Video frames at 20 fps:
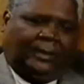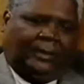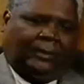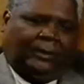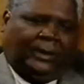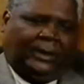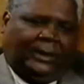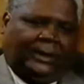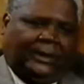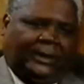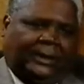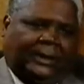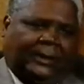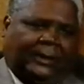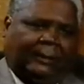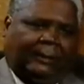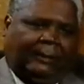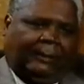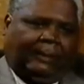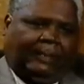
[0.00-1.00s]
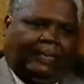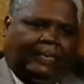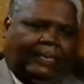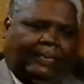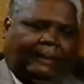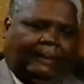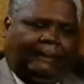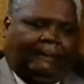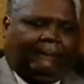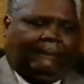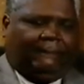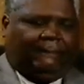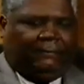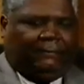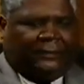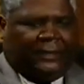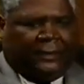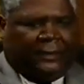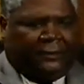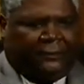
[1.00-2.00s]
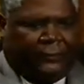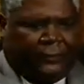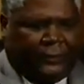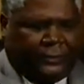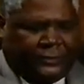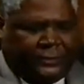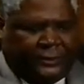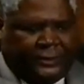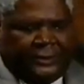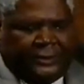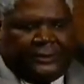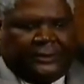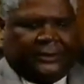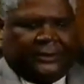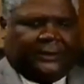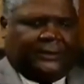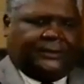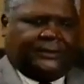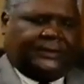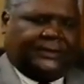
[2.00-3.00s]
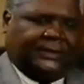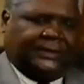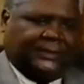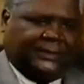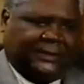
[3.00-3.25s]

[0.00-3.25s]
Well, the unfortunate thing is this,